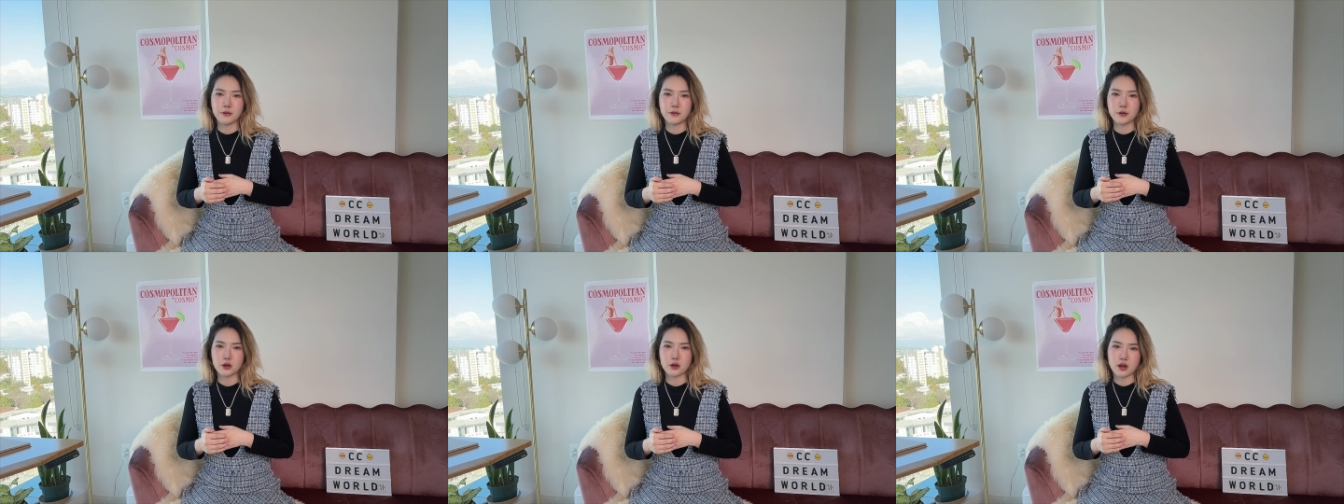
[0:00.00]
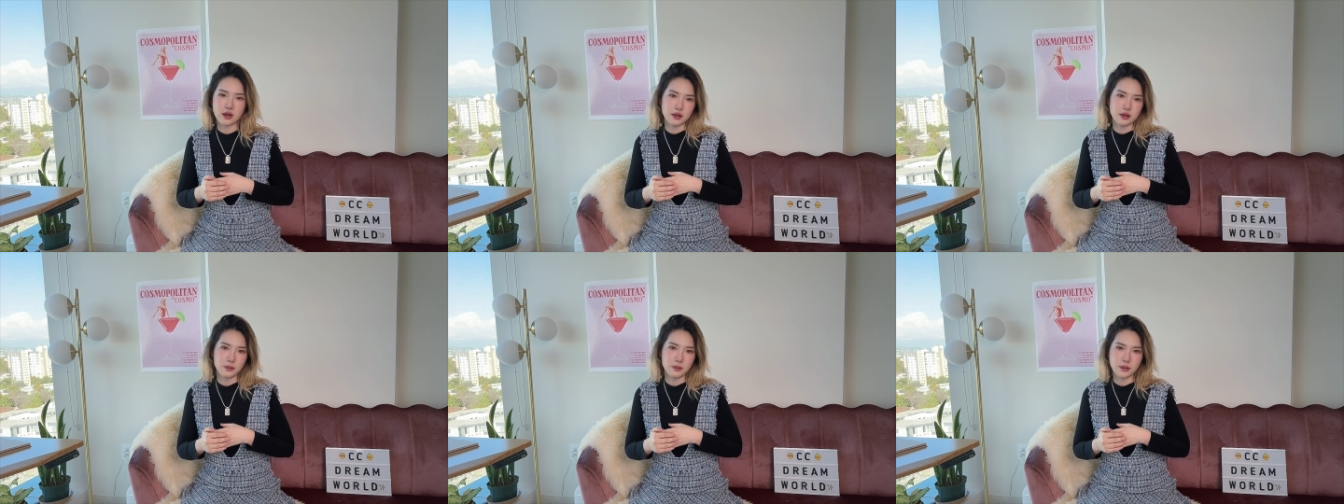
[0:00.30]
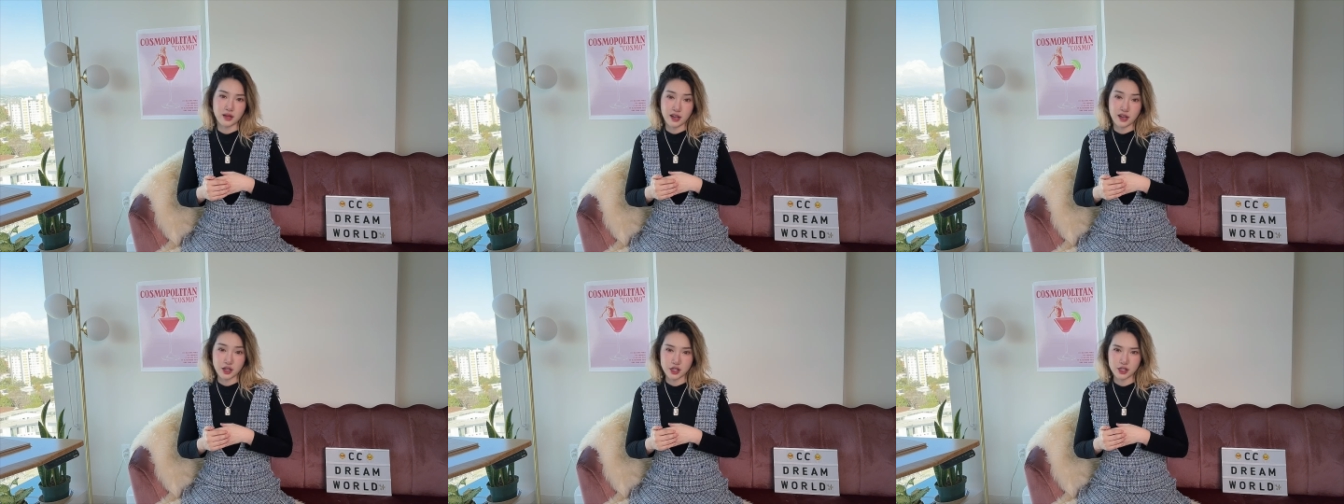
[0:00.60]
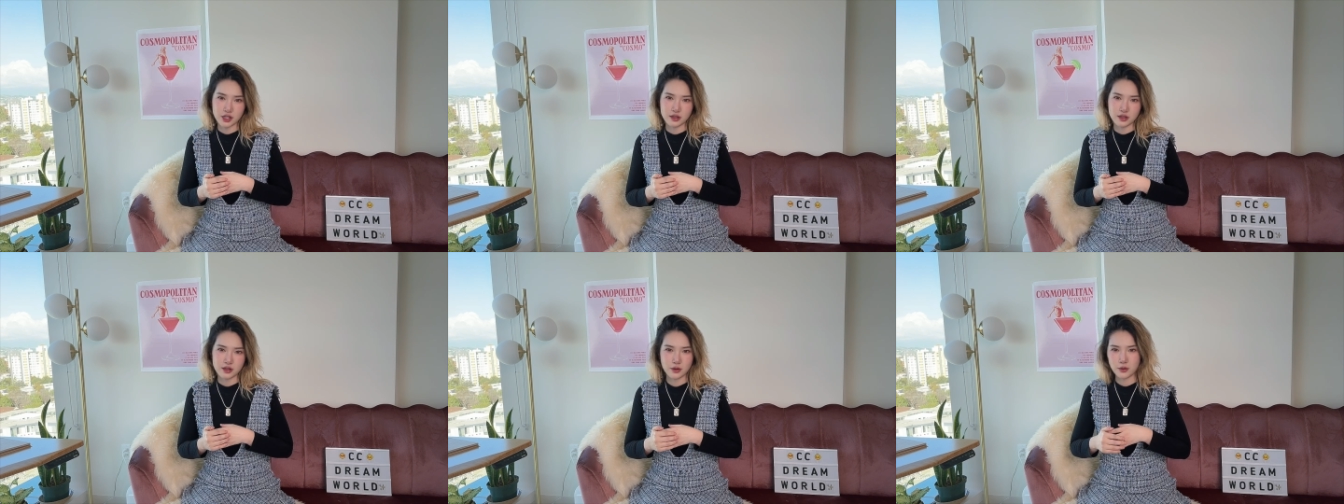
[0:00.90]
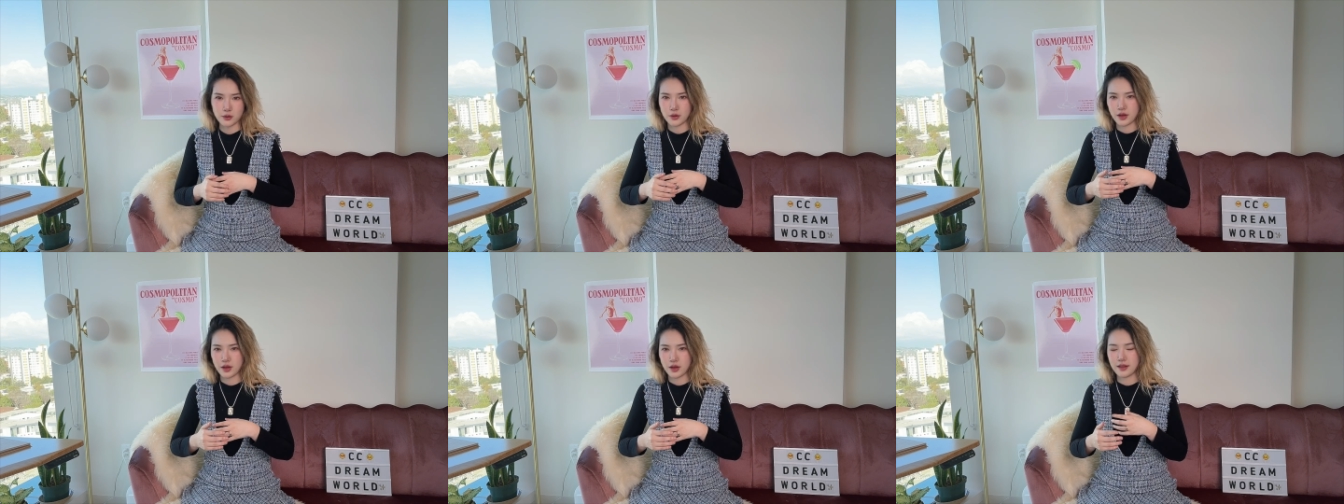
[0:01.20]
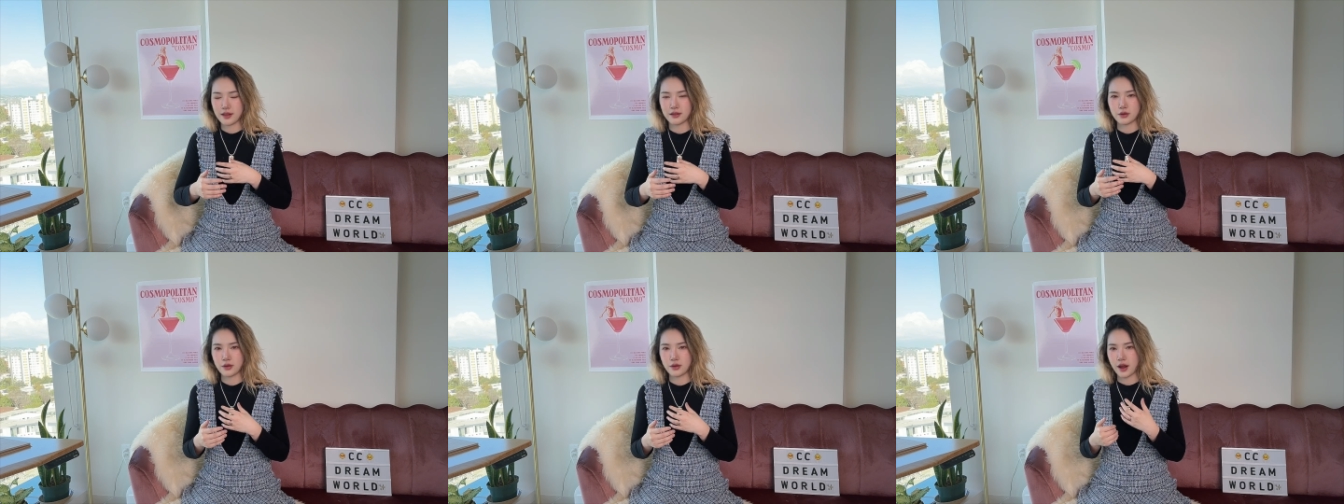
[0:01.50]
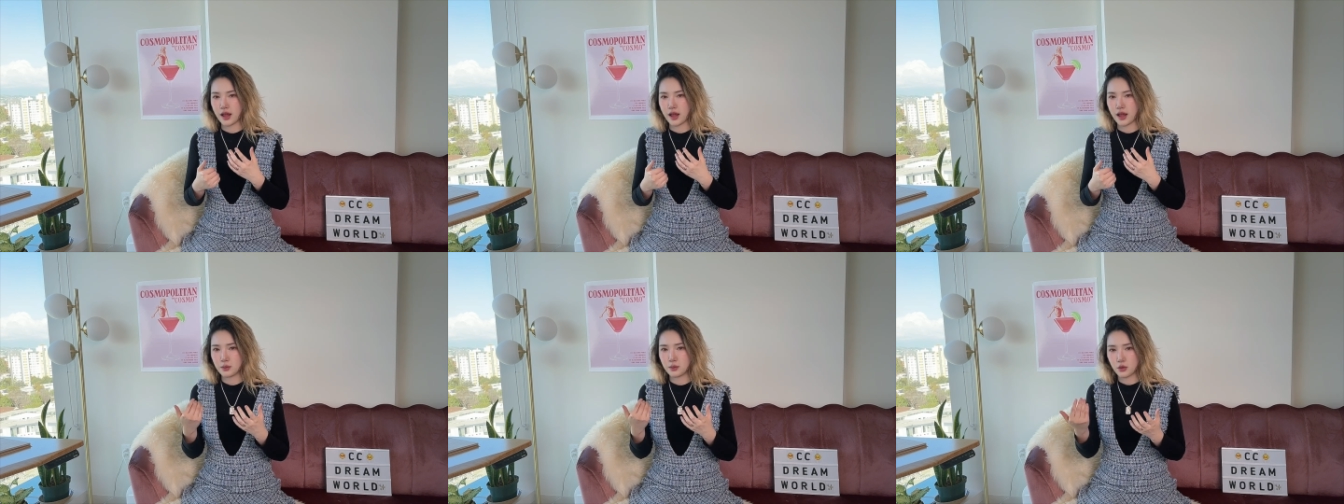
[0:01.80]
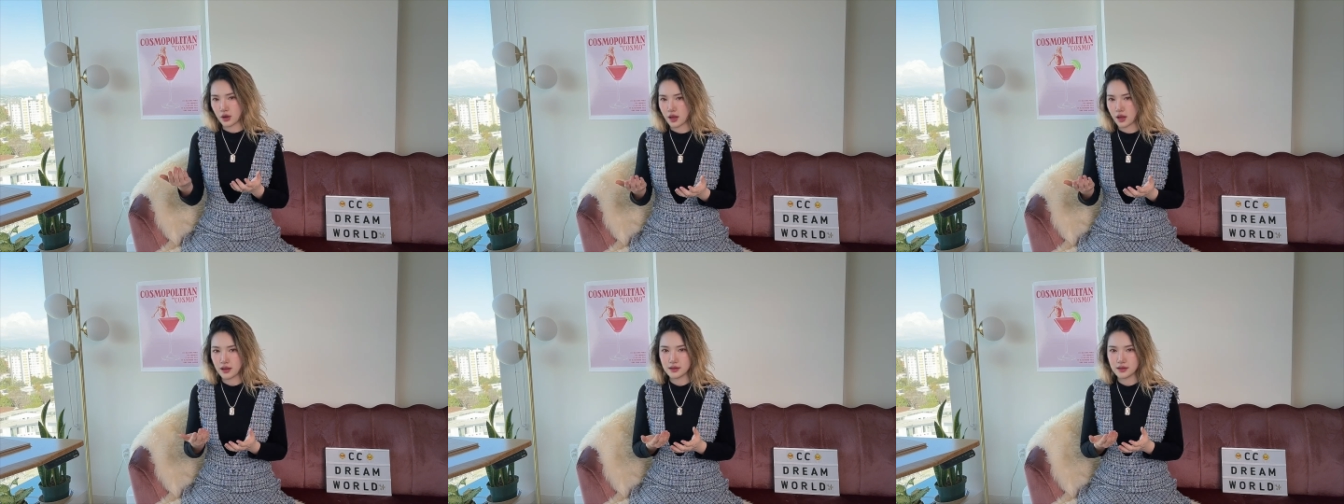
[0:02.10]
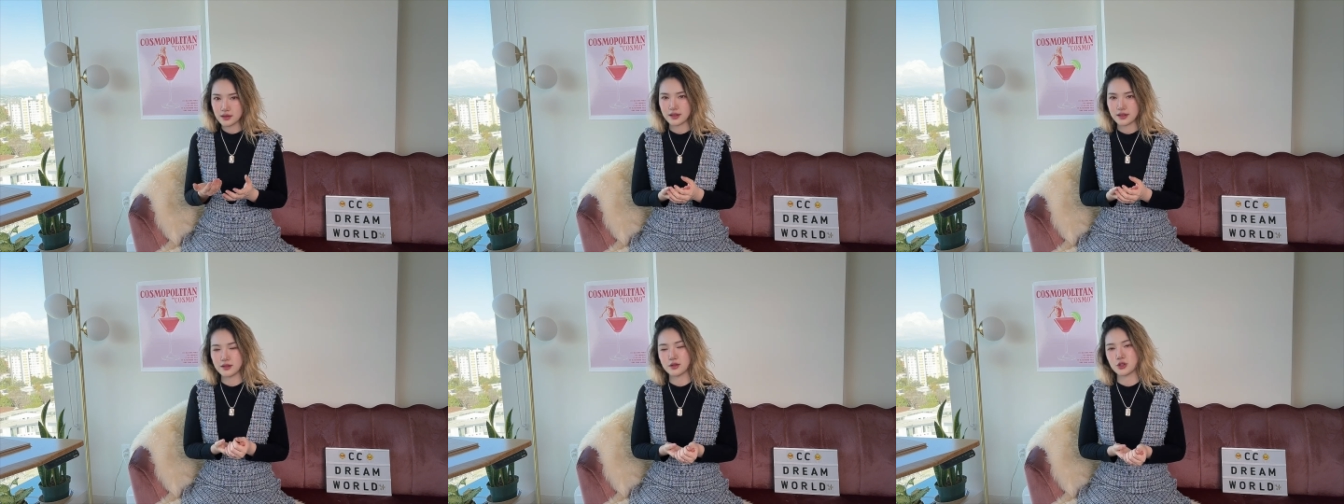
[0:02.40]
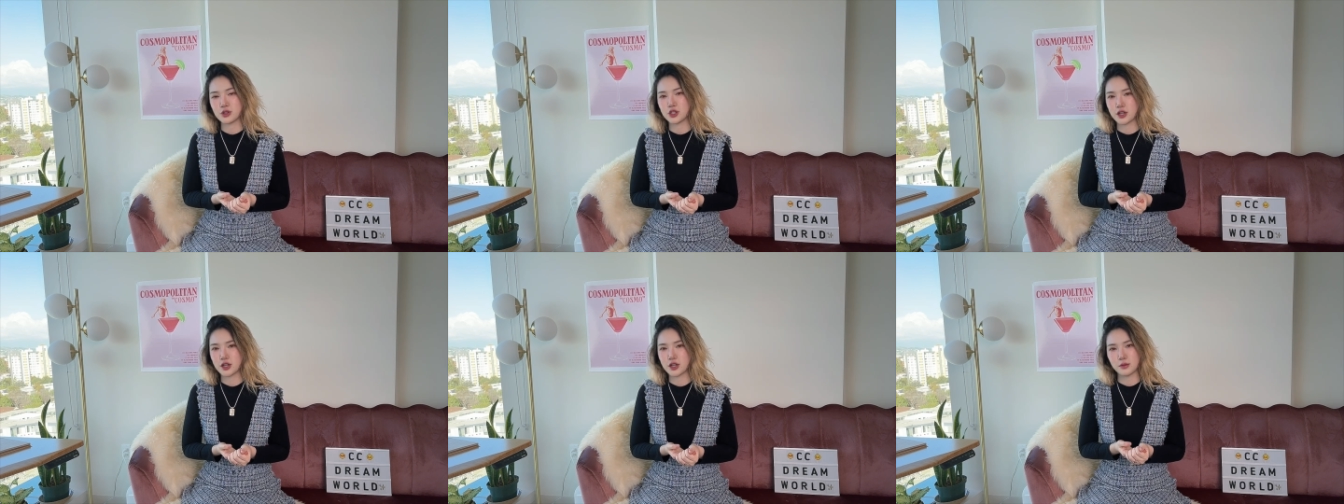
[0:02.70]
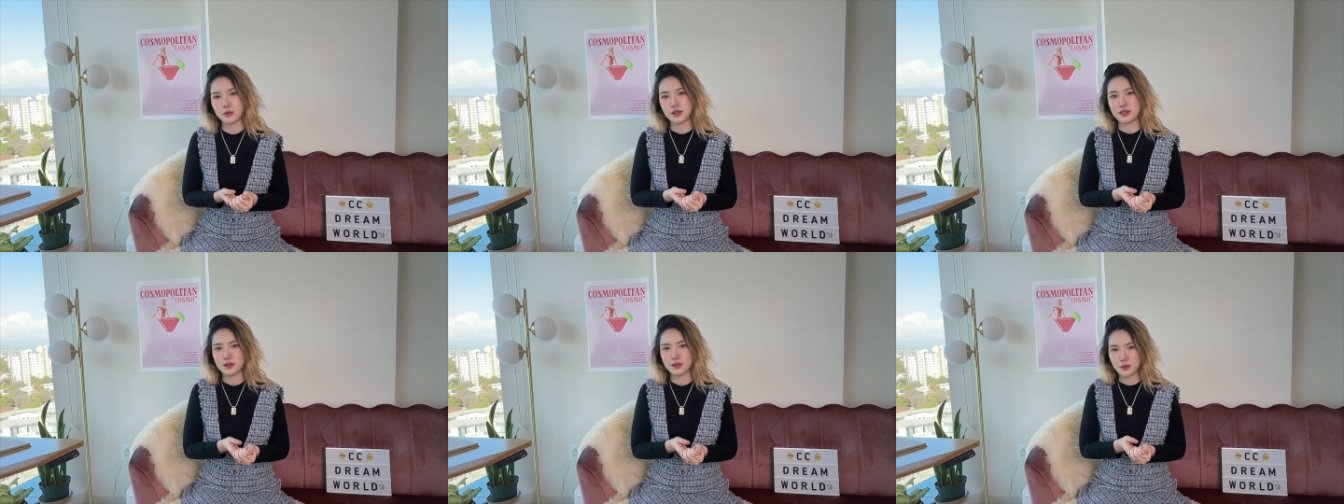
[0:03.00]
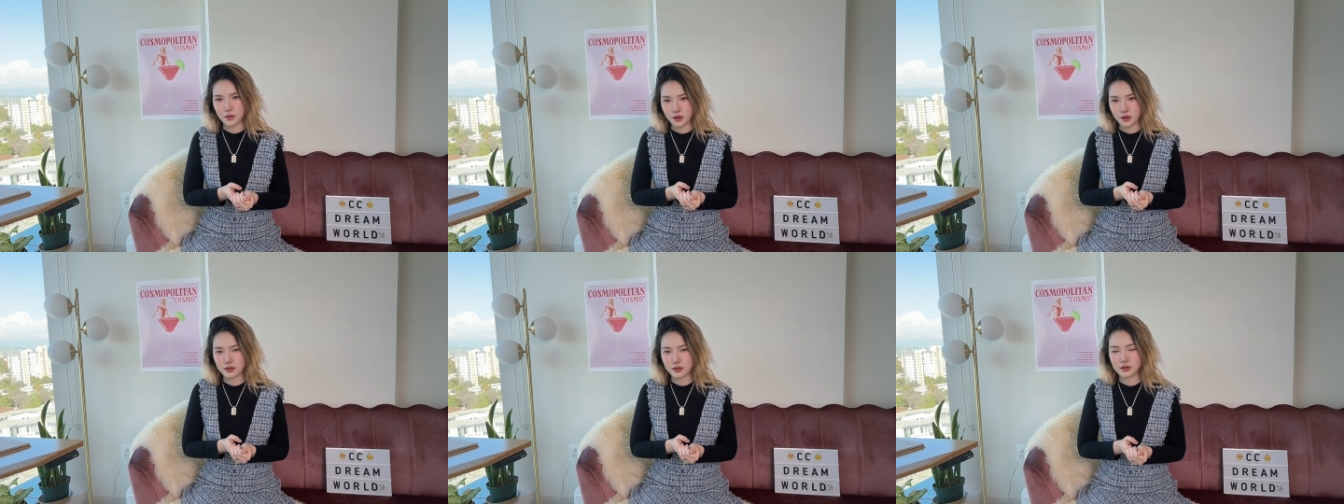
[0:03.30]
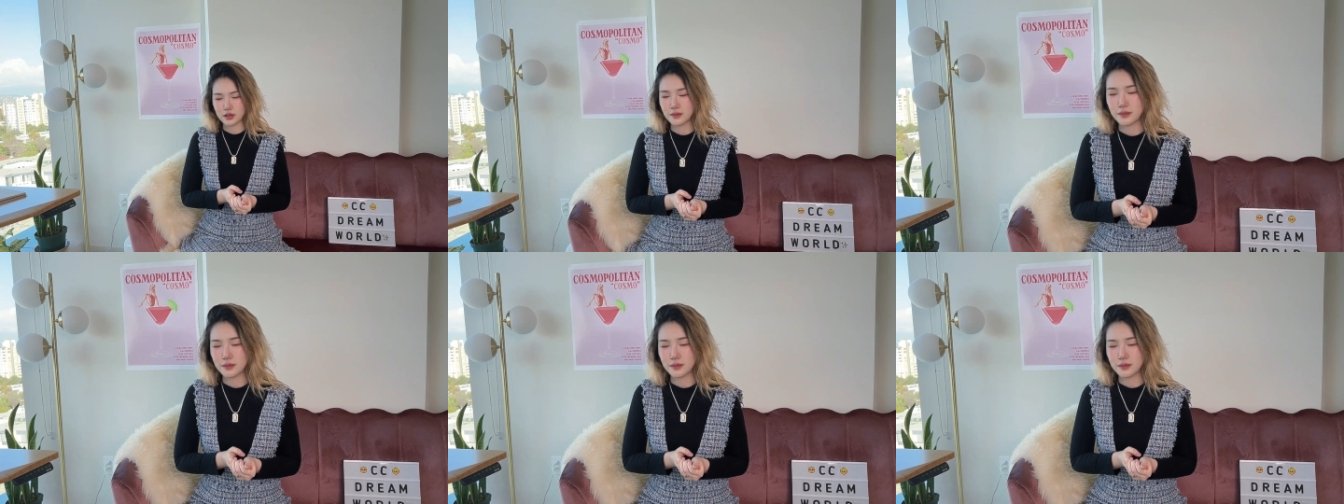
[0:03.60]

your content production so you can create more content to share with the world.